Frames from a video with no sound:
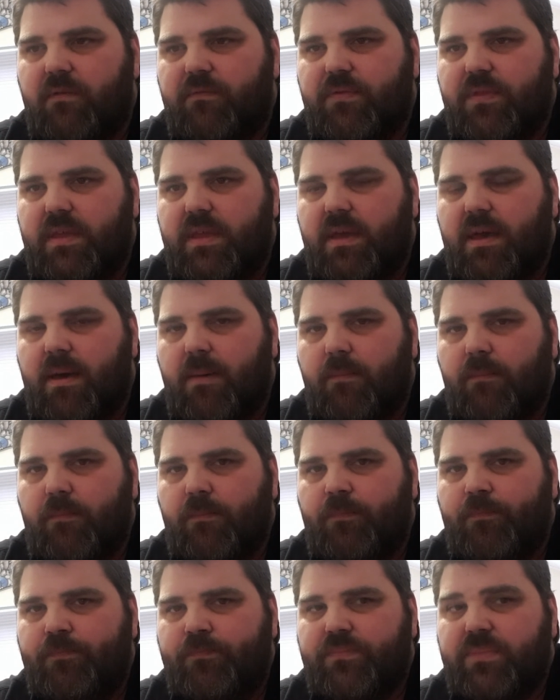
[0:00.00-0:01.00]
of
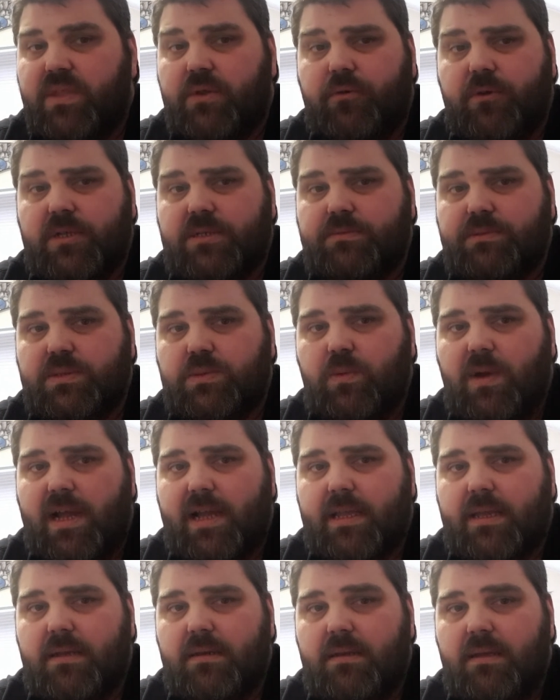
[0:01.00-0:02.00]
the Christmas
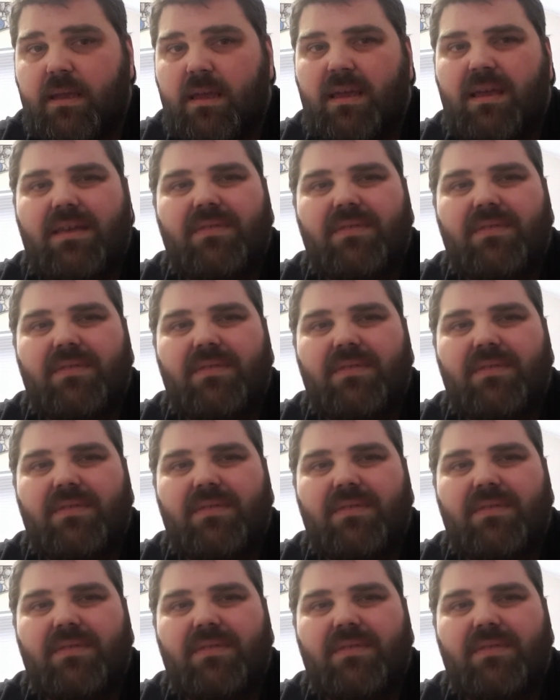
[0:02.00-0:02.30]
wagon.